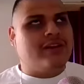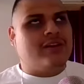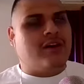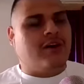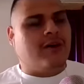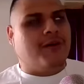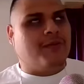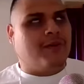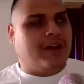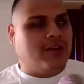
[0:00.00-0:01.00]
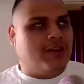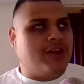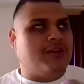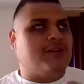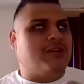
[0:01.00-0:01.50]
Um, I
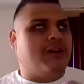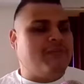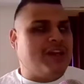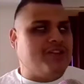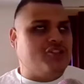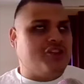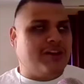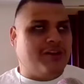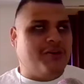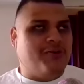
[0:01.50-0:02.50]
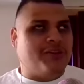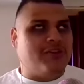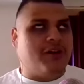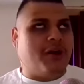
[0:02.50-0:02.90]
know that you know I've made Jello with.